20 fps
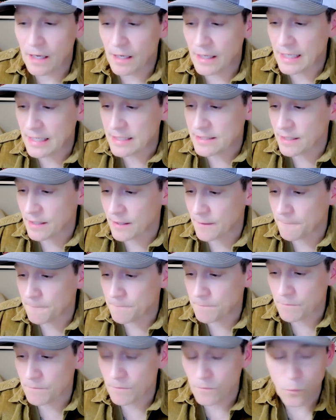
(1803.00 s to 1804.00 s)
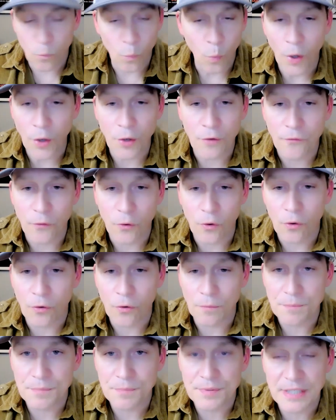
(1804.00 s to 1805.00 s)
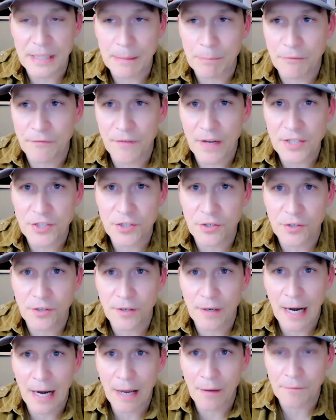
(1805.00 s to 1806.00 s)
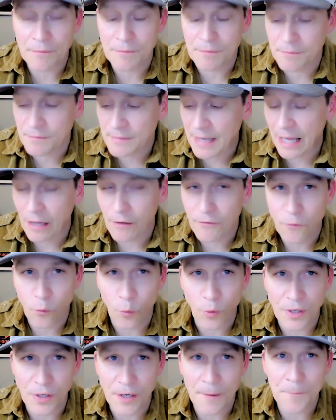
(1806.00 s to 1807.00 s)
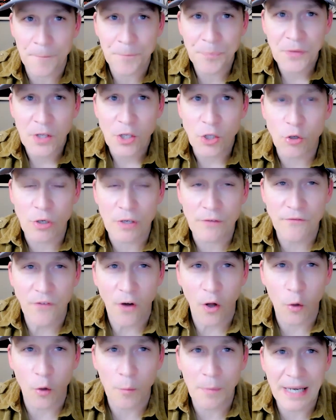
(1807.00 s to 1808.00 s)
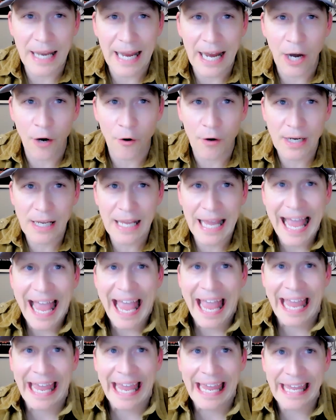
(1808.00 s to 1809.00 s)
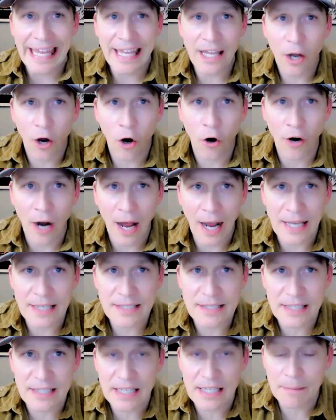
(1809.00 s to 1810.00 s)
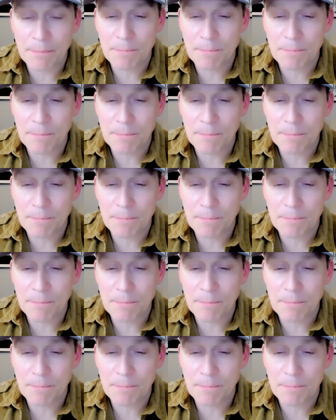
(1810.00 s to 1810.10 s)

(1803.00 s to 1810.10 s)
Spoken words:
He's a wonderful sleep professor out in California. You can follow him at Eric, ARICPRATHER.